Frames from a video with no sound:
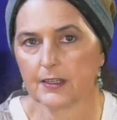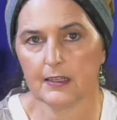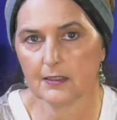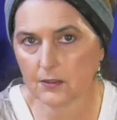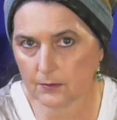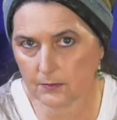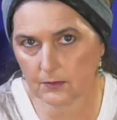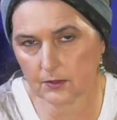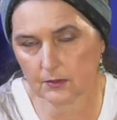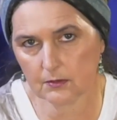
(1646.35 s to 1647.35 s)

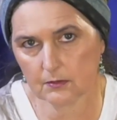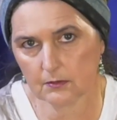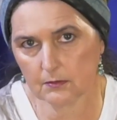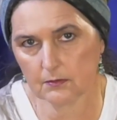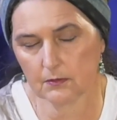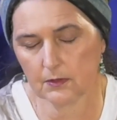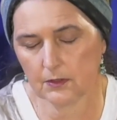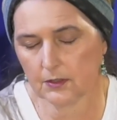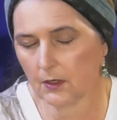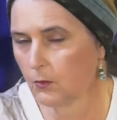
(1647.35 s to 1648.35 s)
kingdoms.
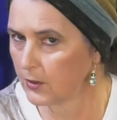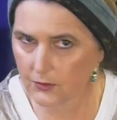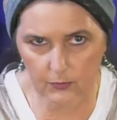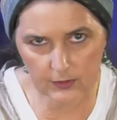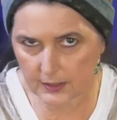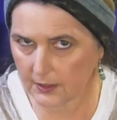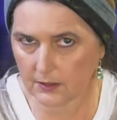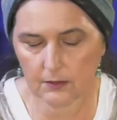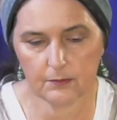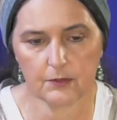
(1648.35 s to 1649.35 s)
You say, which four
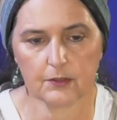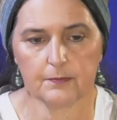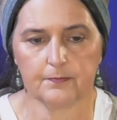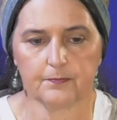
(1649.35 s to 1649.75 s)
kingdoms?